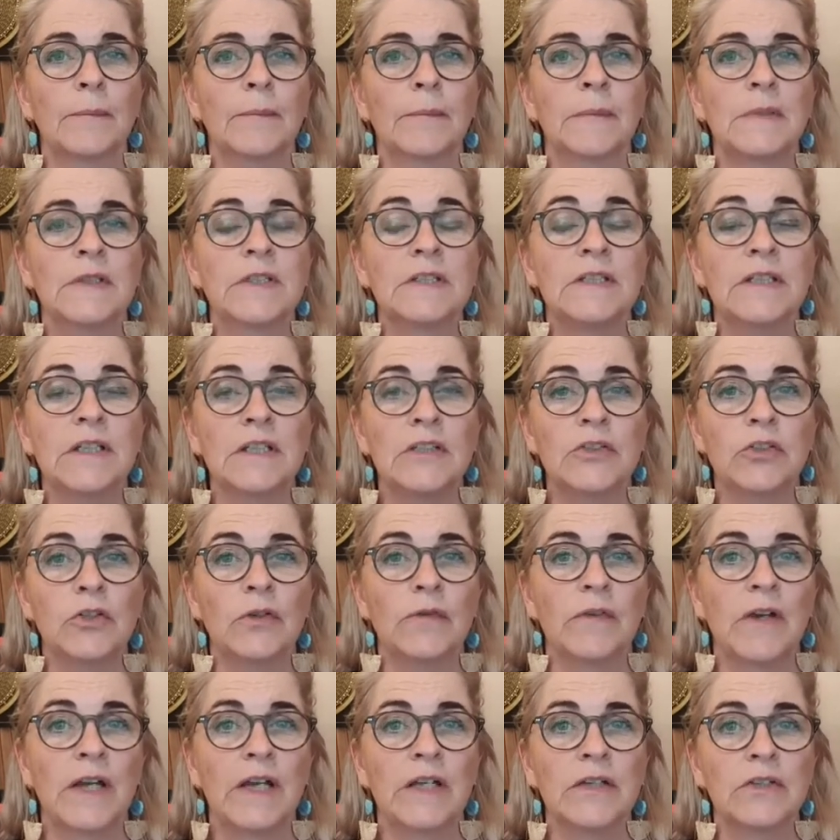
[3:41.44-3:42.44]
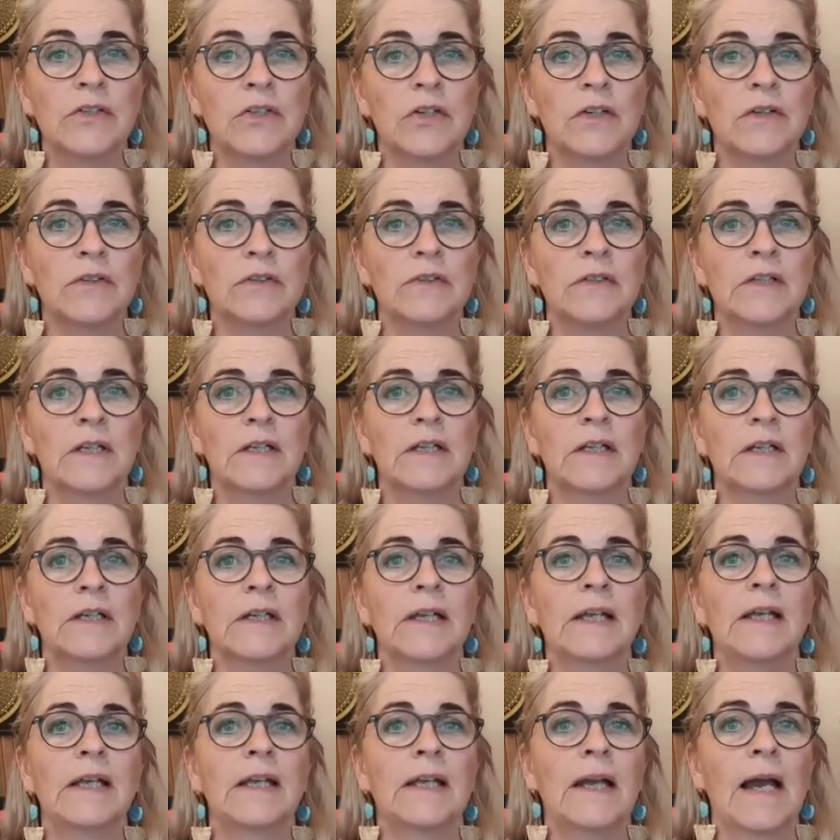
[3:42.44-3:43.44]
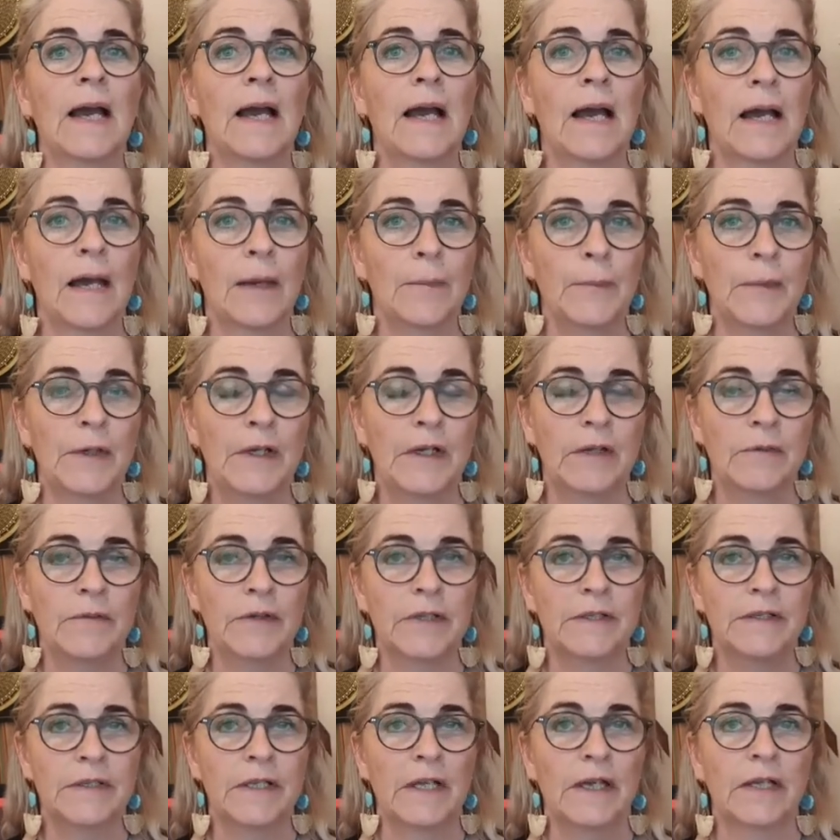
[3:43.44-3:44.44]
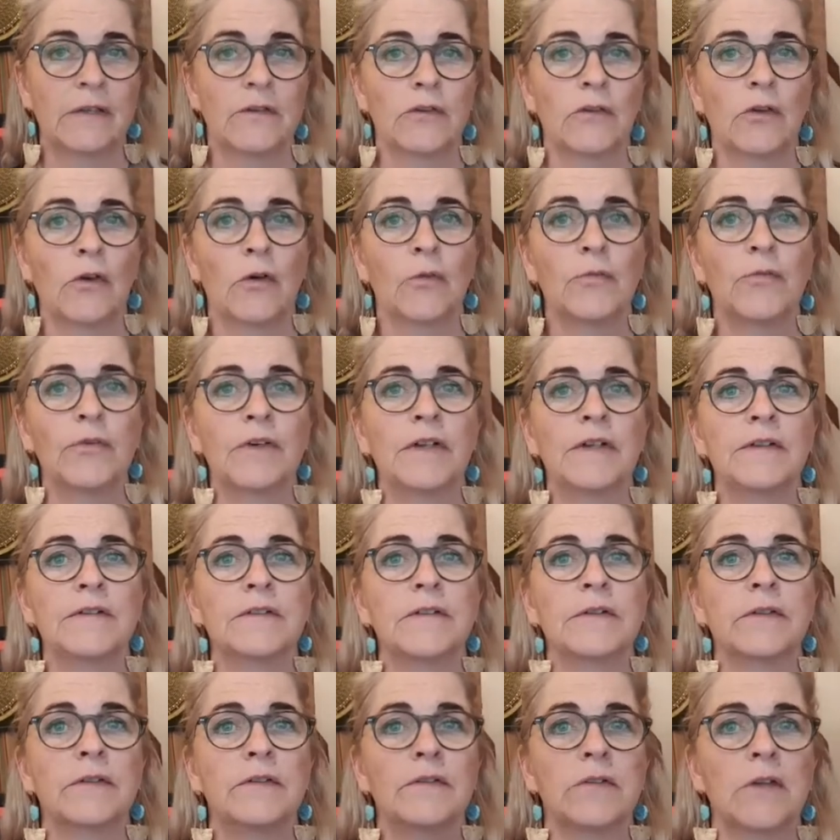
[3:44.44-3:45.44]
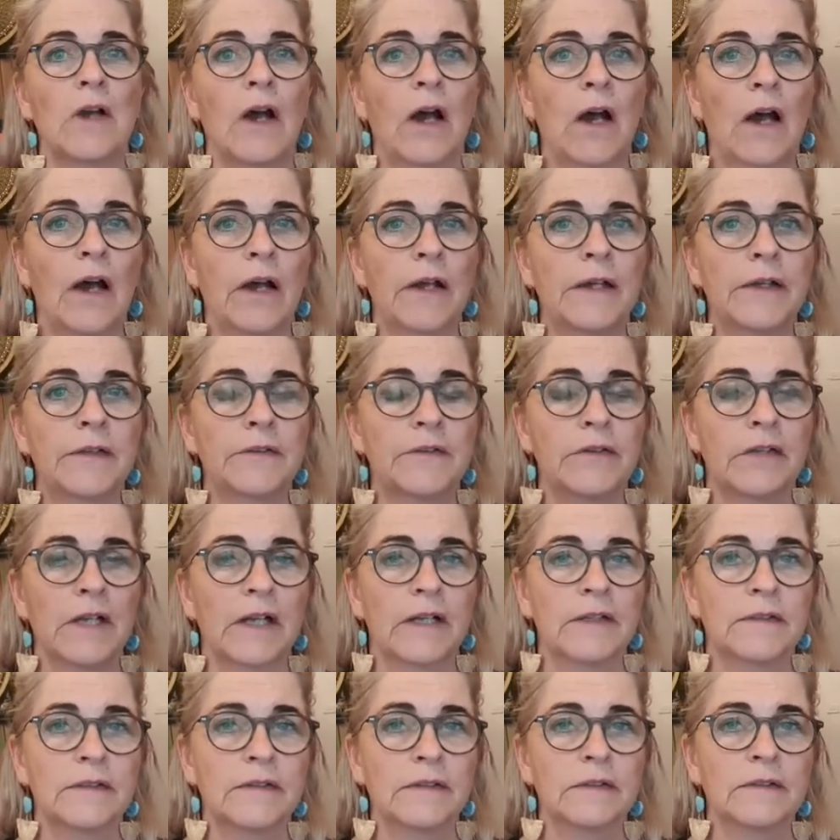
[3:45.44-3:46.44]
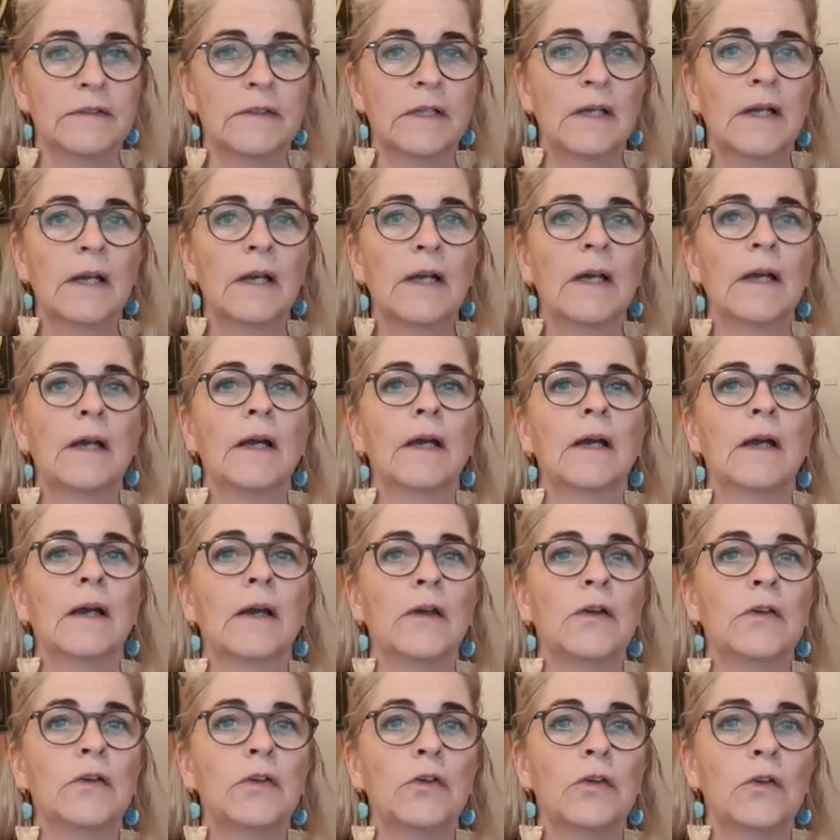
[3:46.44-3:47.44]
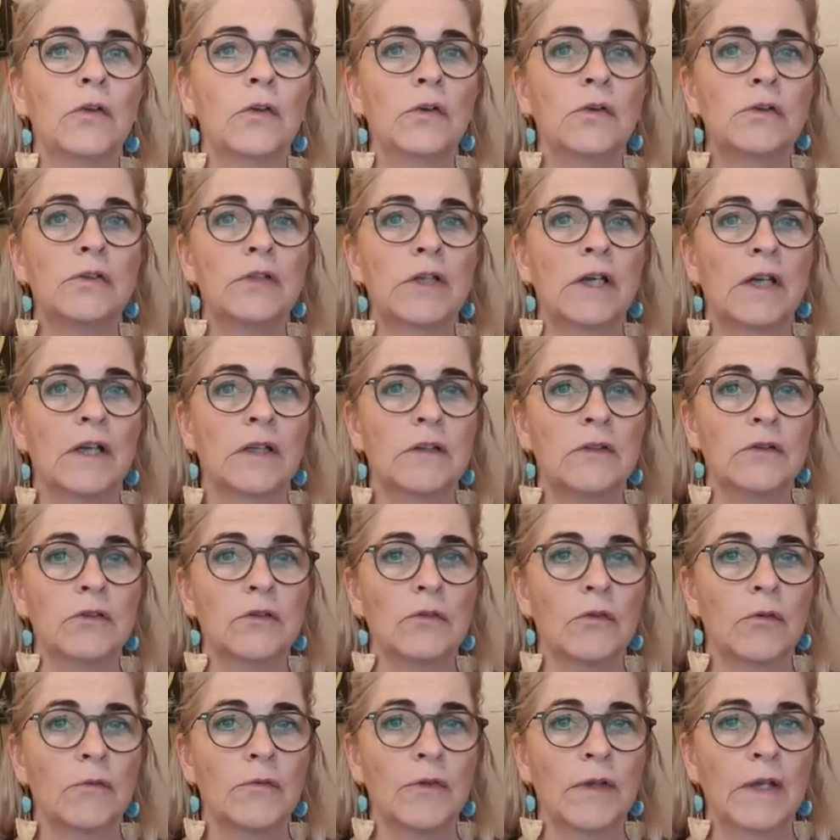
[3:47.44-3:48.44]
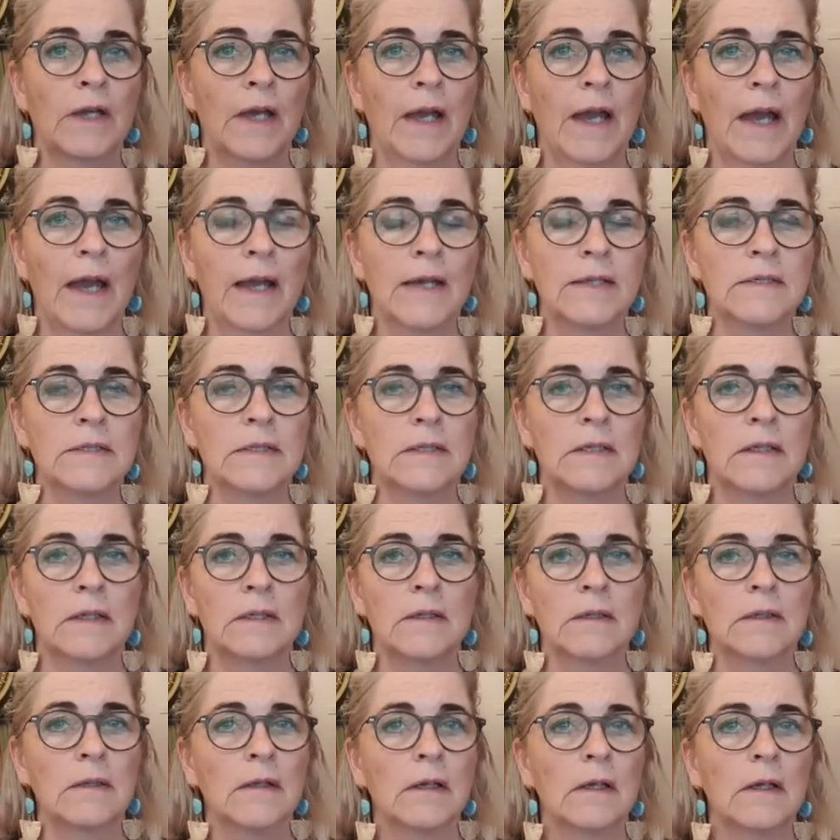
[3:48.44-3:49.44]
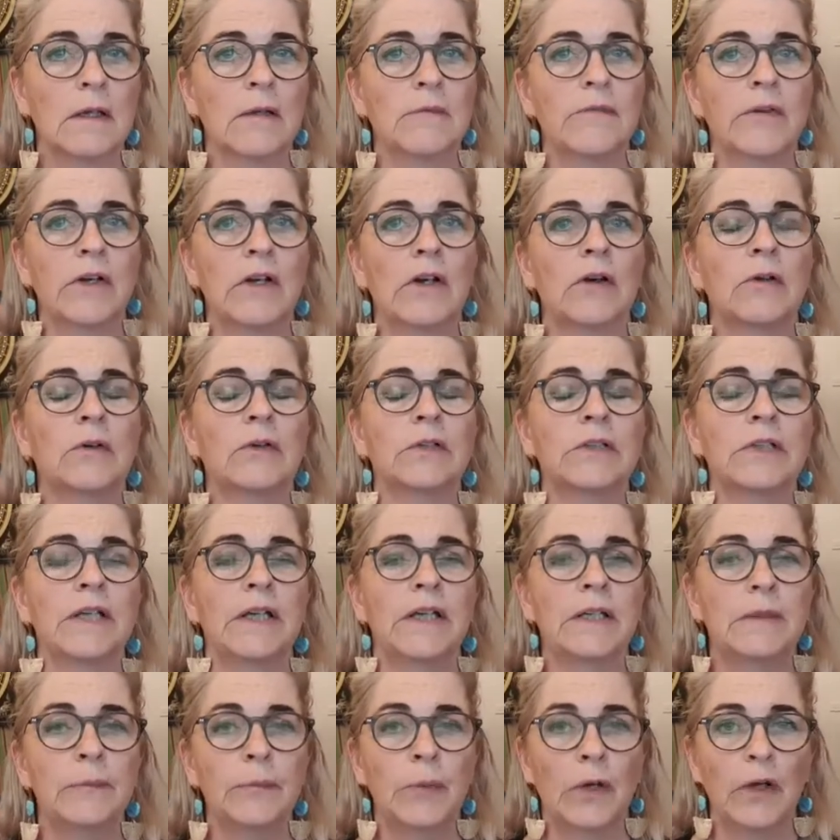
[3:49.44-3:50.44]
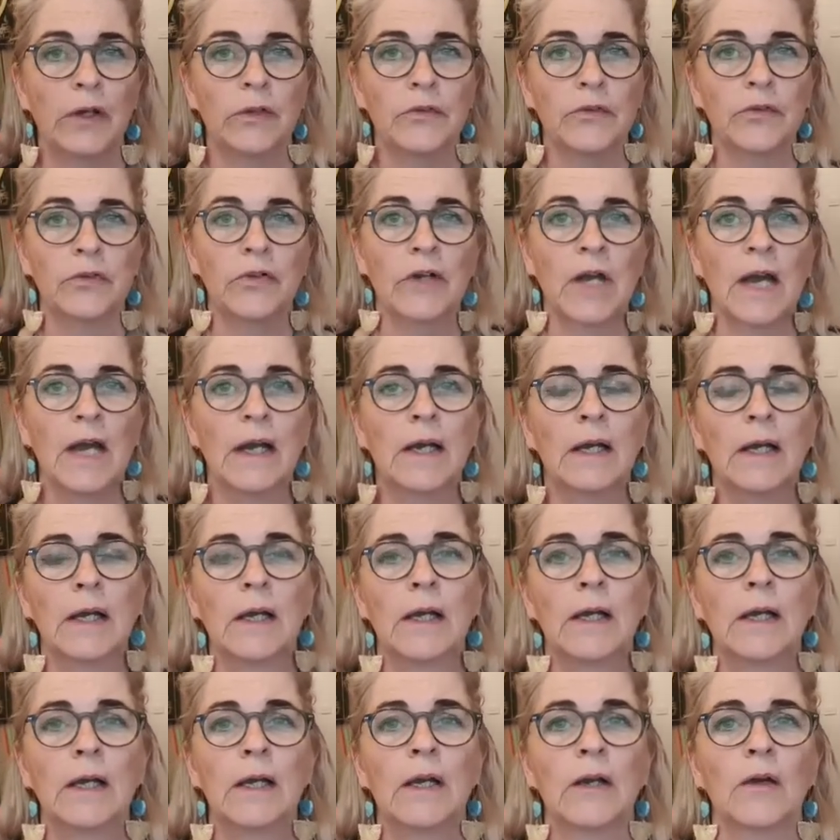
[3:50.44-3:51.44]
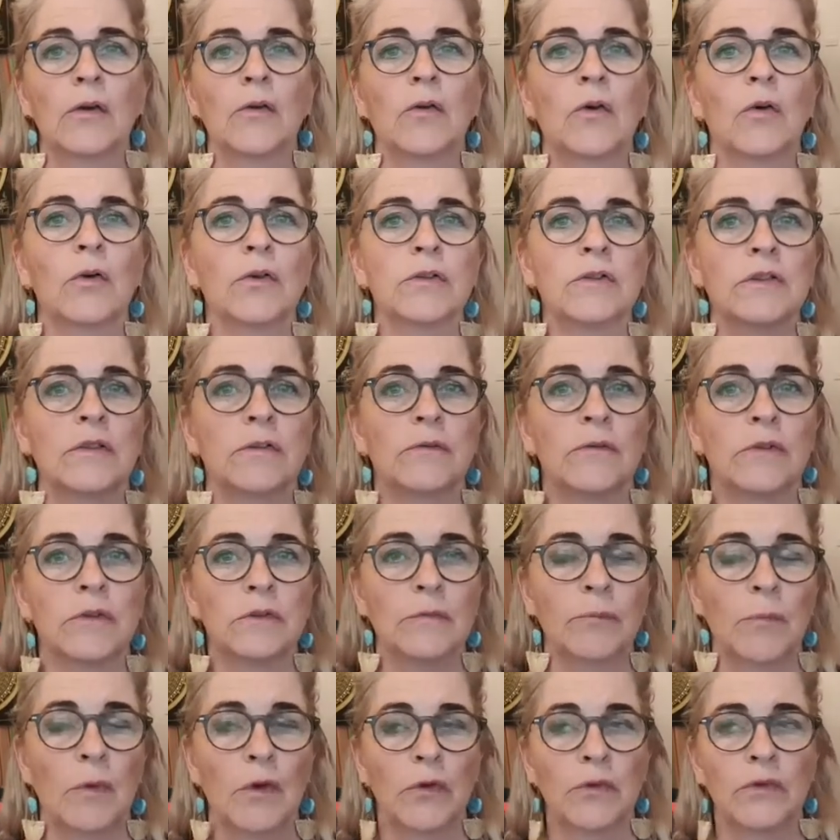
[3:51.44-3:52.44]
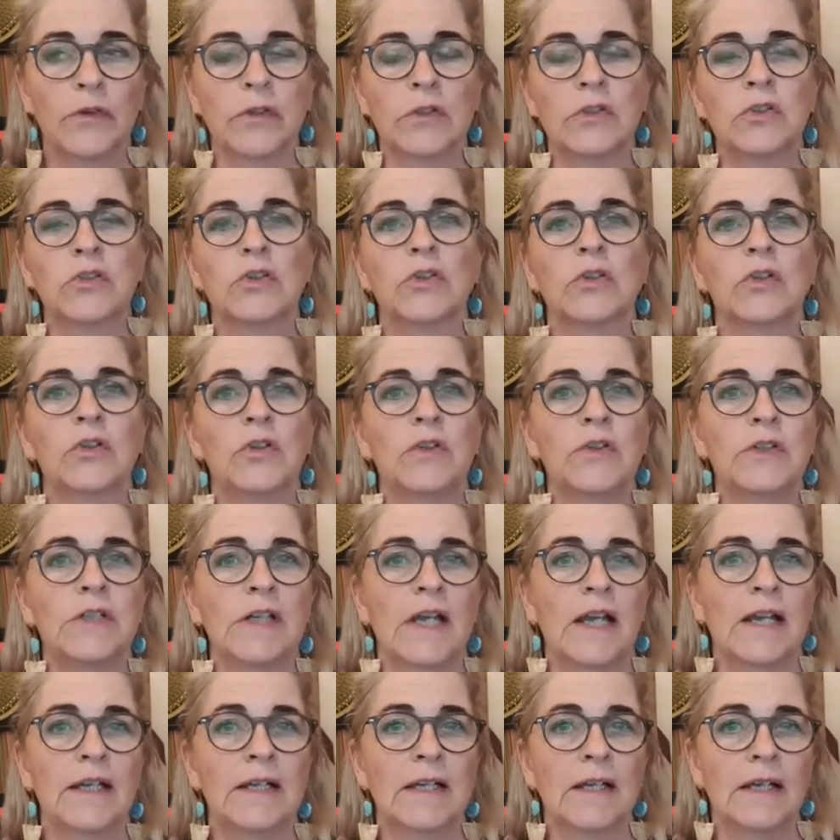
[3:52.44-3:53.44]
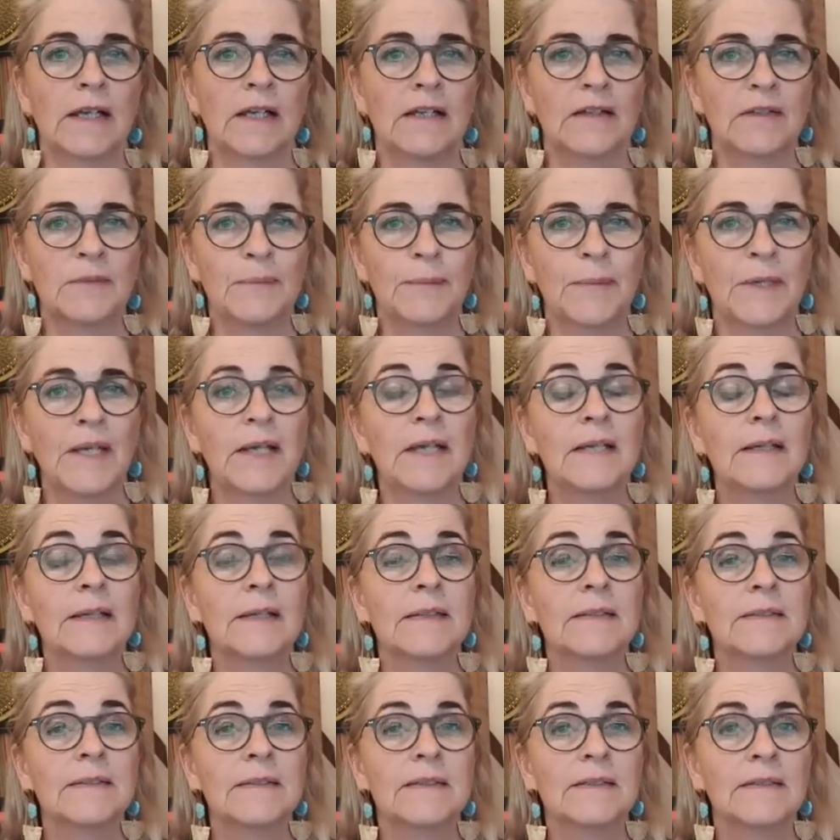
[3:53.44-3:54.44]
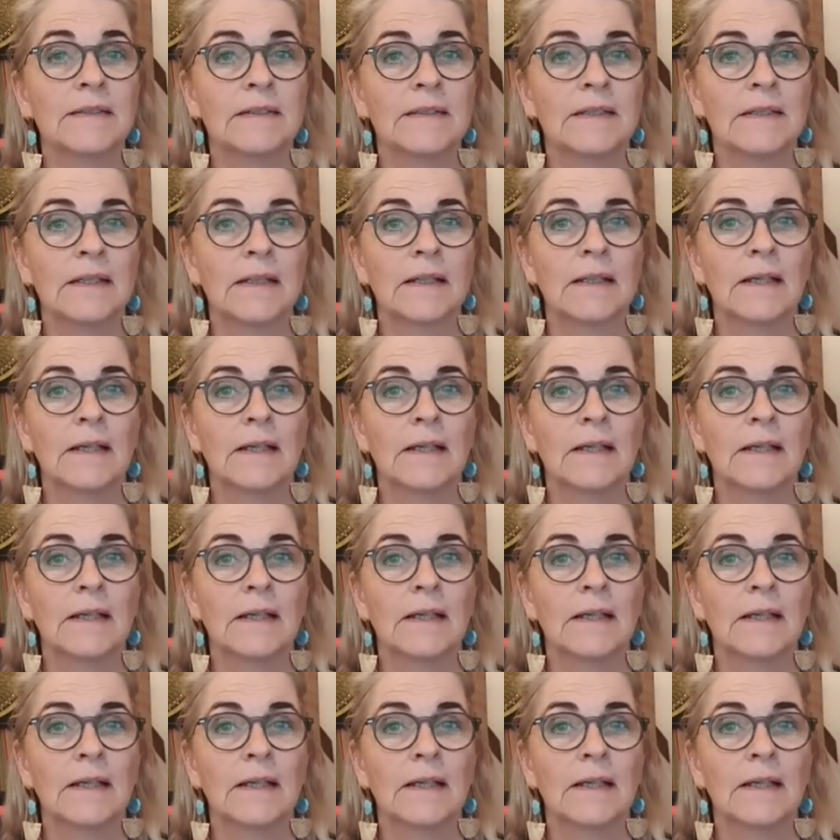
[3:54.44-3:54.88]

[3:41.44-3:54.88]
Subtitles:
situations that are in harmony with that. So for instance, I attracted a huge catastrophic accident where I got hit by a truck. Of course, it was the most excruciating experience that